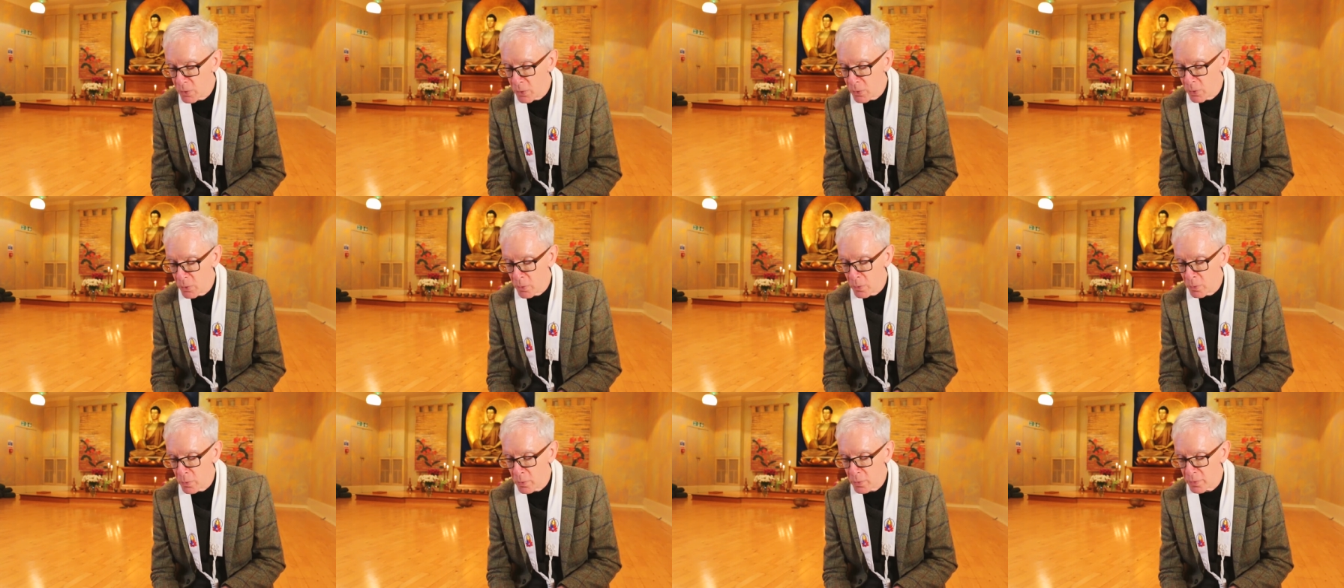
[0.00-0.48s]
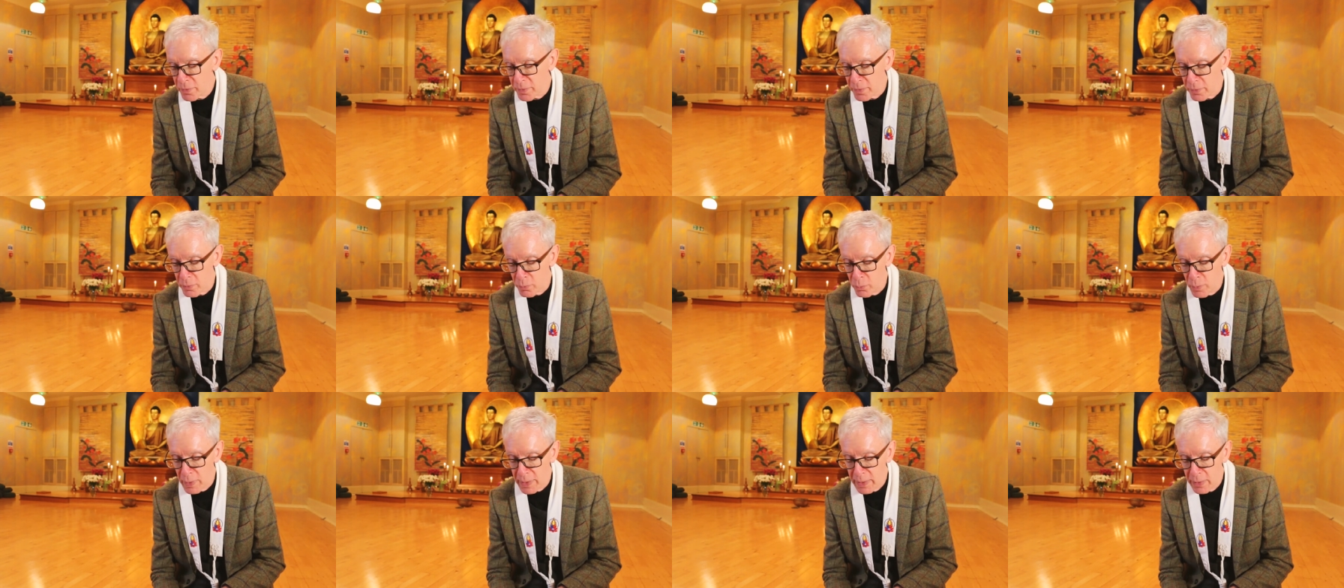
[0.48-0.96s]
gauze
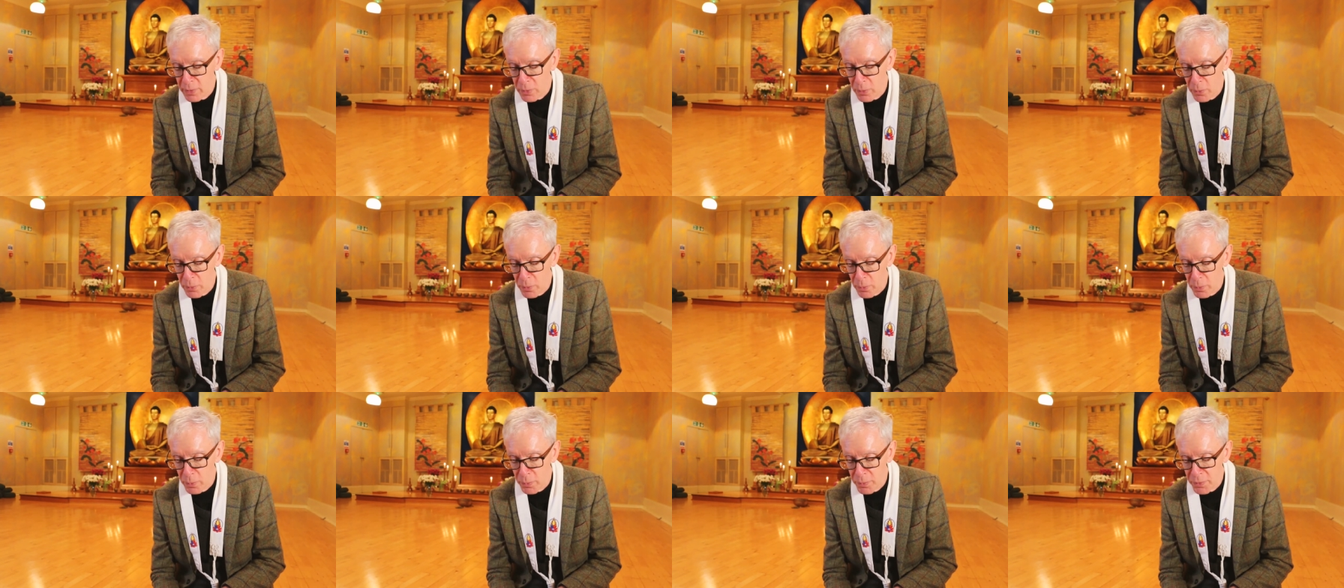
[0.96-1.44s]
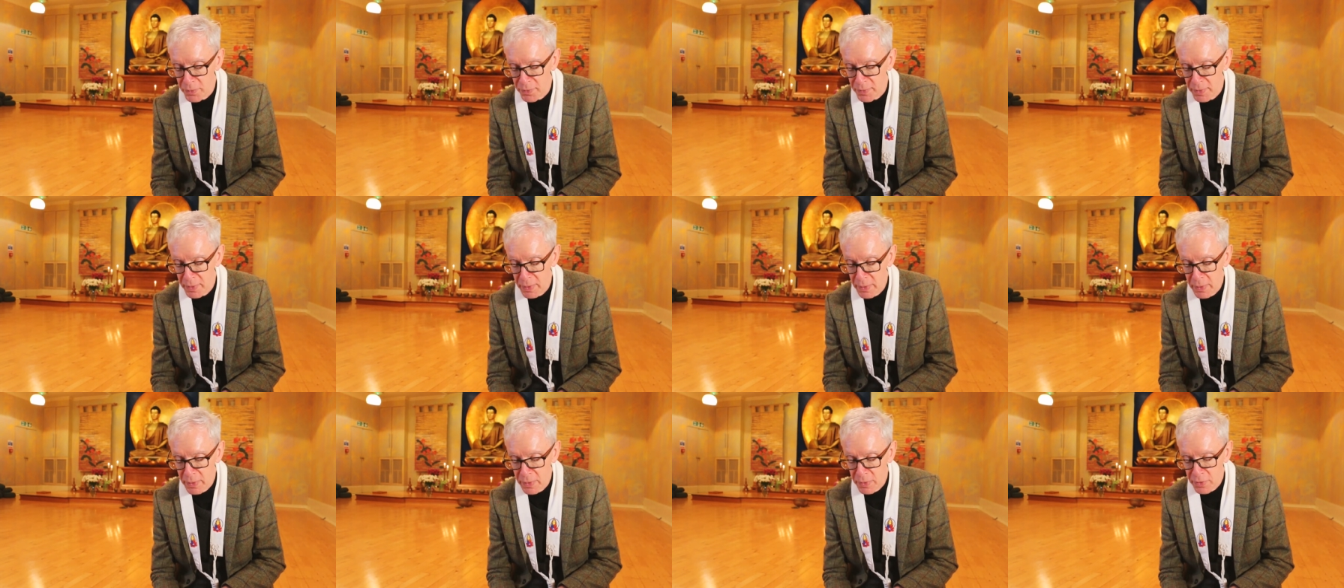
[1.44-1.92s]
and
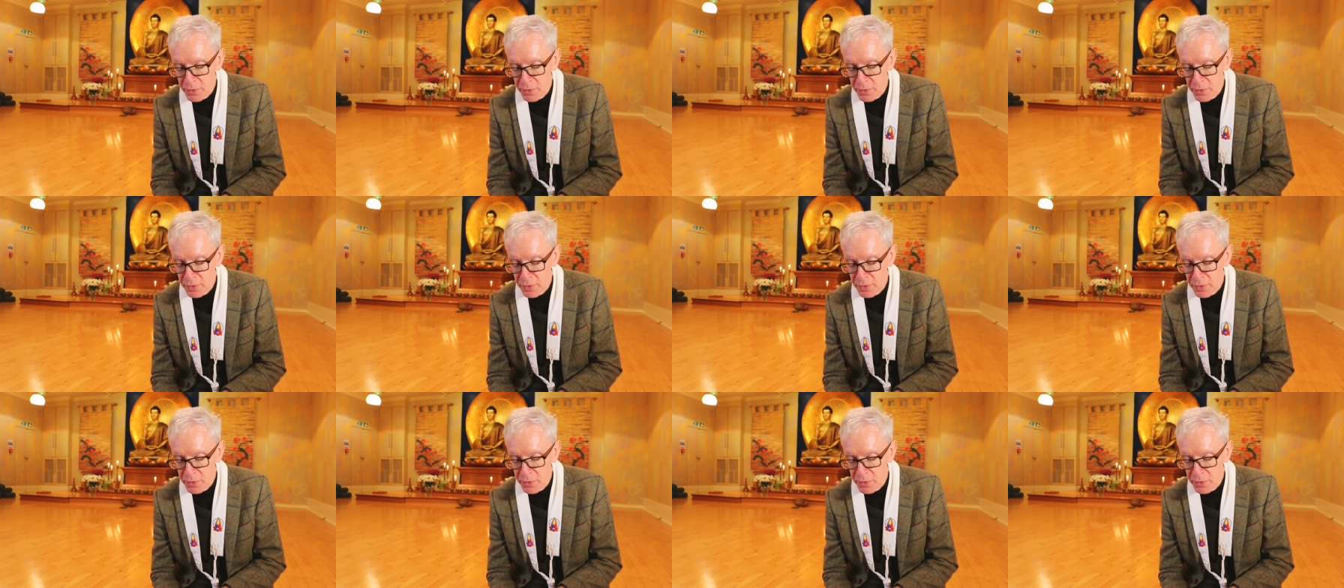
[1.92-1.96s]
wrinkles,